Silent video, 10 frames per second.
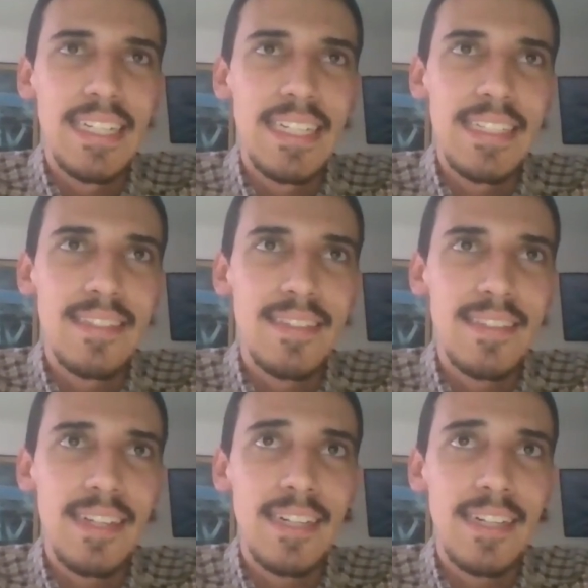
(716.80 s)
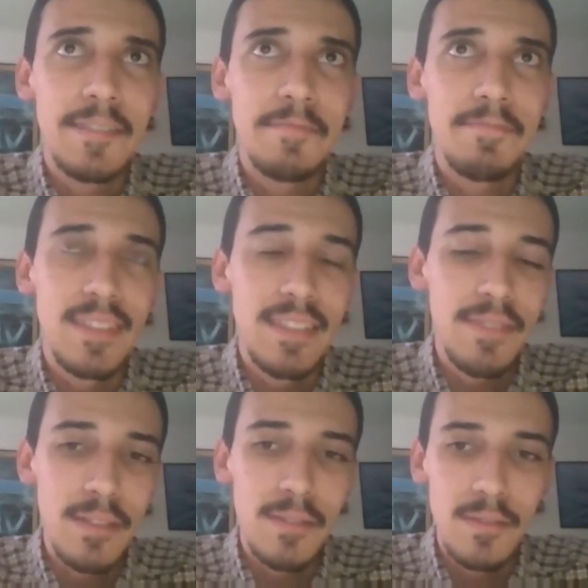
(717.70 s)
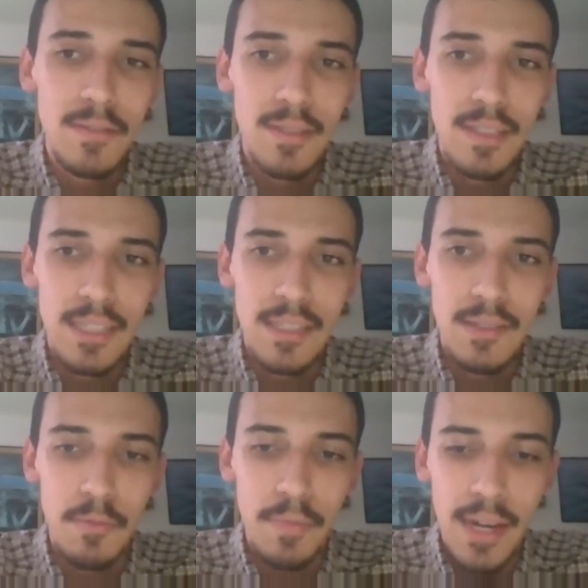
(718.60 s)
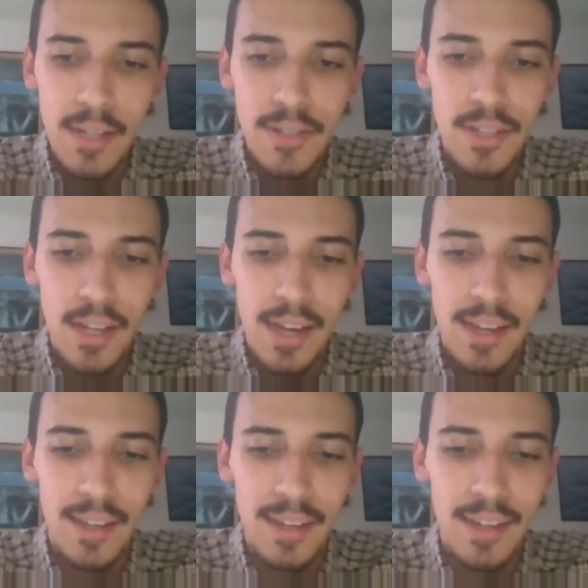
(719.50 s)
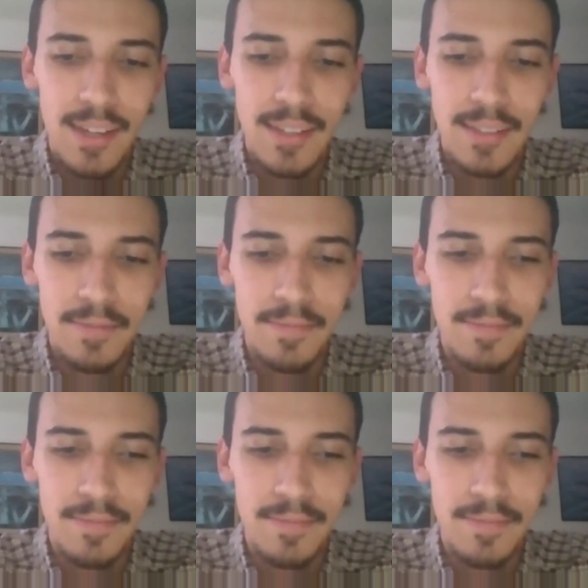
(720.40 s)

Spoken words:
it's difficult to manage like that